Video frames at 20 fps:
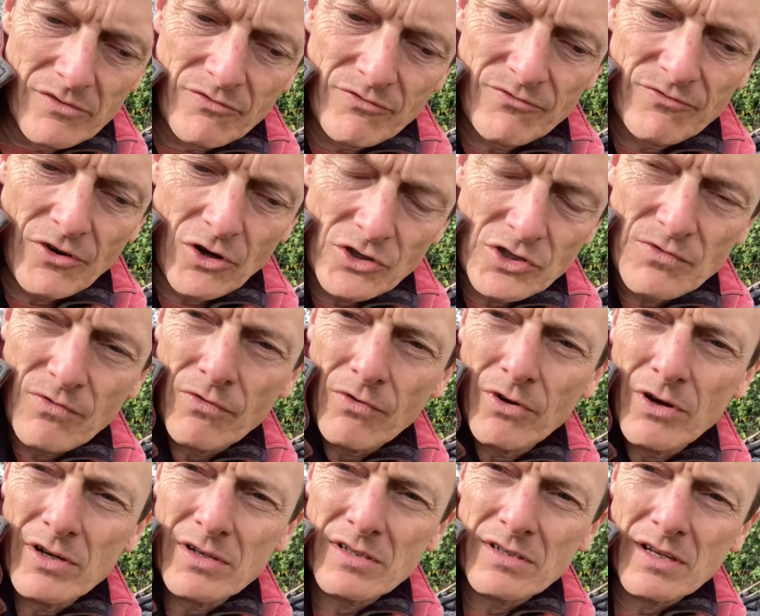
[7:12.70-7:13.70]

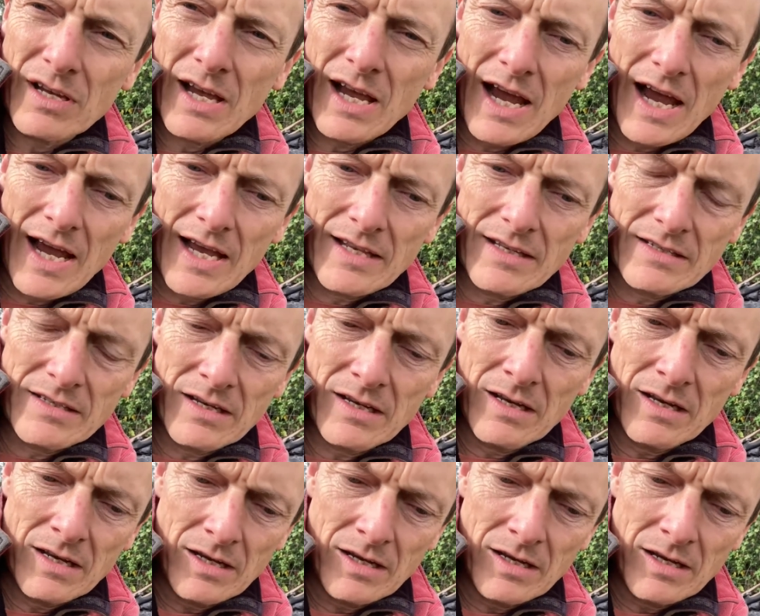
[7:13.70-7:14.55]
phosphorus and